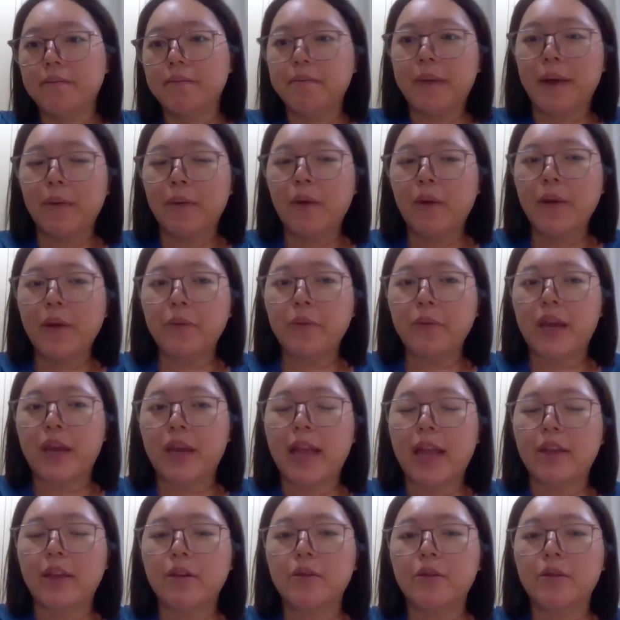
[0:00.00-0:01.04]
But what we
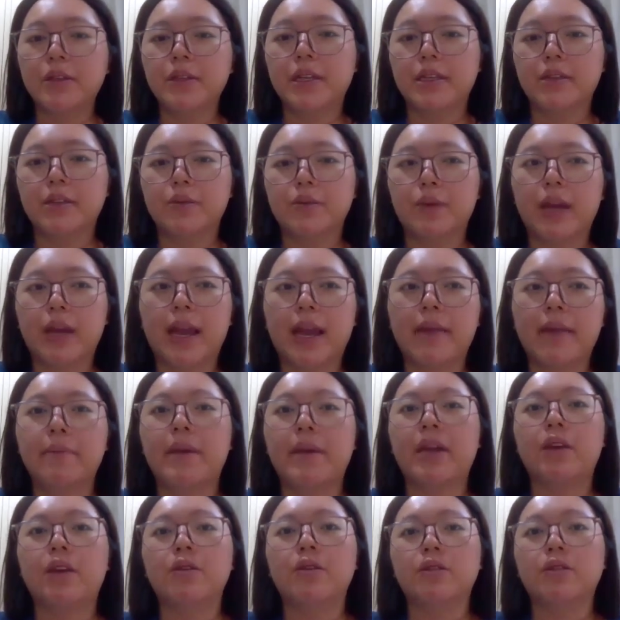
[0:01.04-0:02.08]
can use is we can
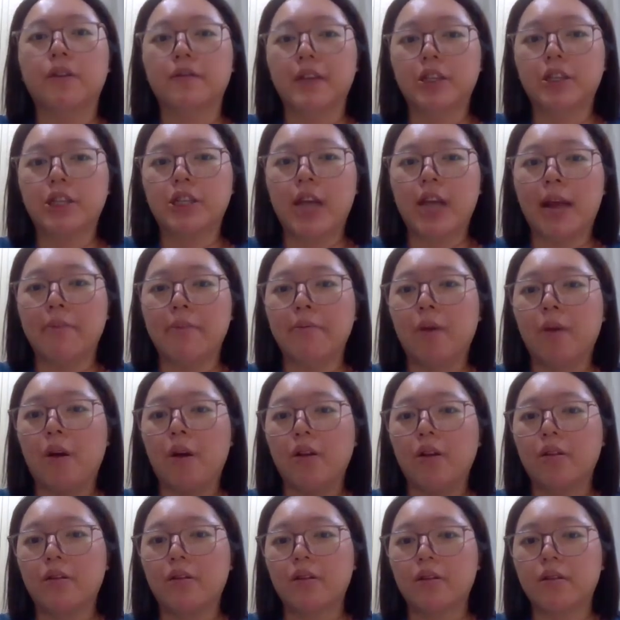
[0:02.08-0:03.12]
make use of the
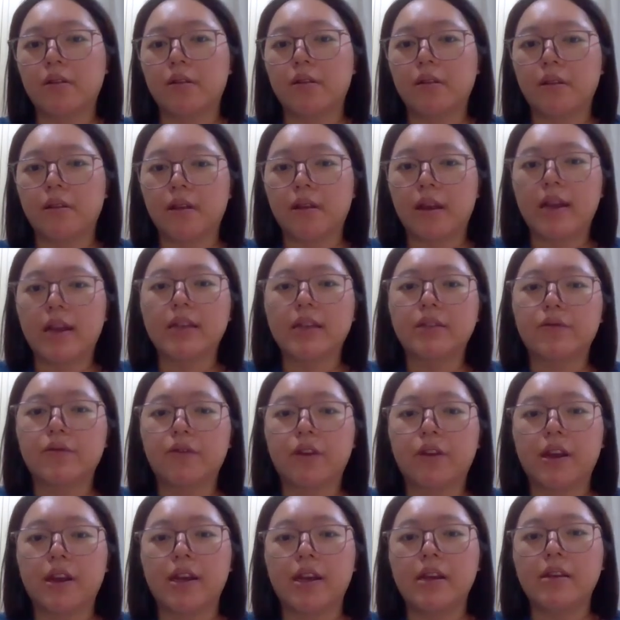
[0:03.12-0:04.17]
chatbot. It's
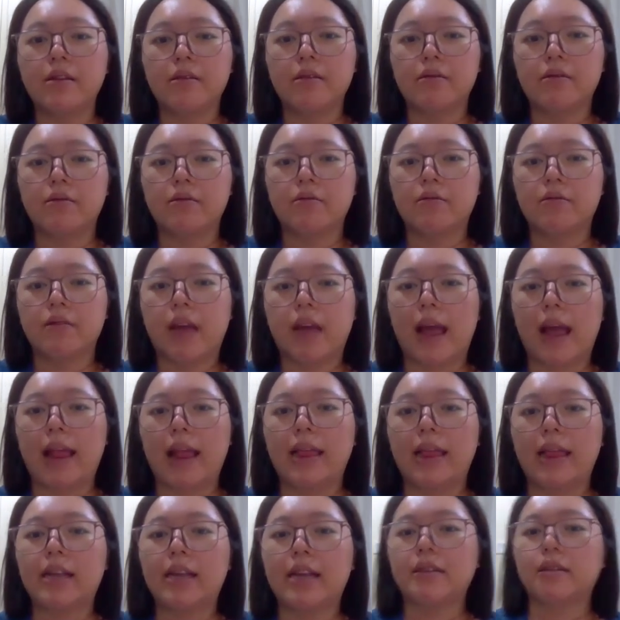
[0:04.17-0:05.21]
free,
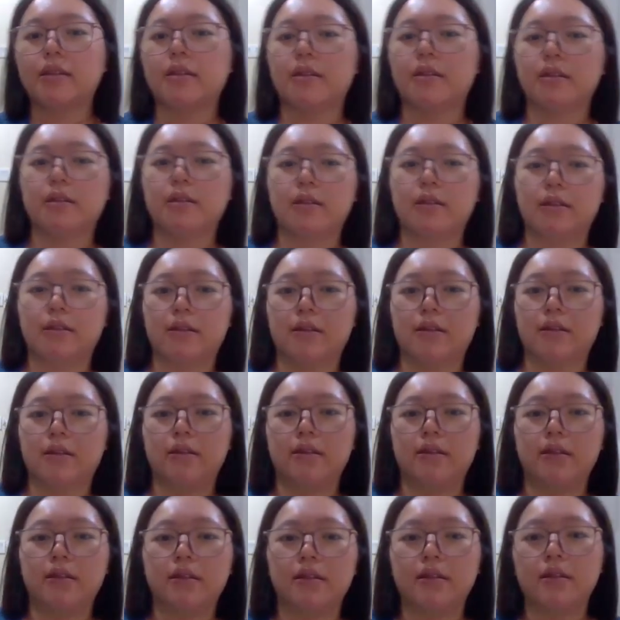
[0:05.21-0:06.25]
at least.
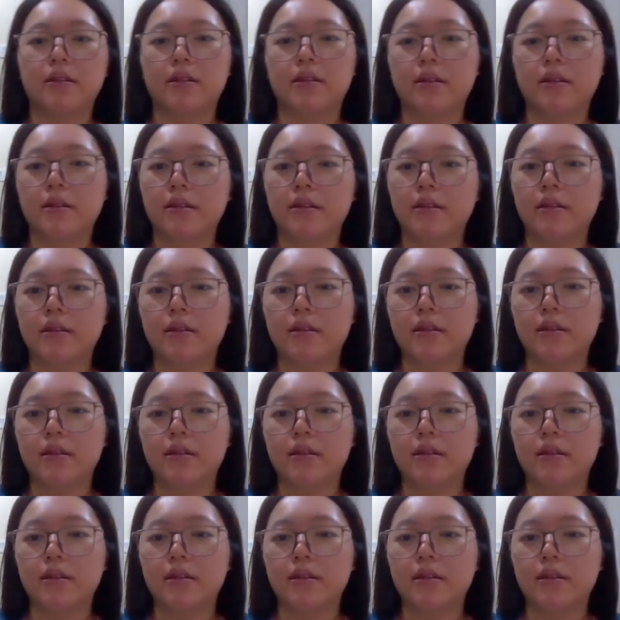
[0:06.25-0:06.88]
Yeah.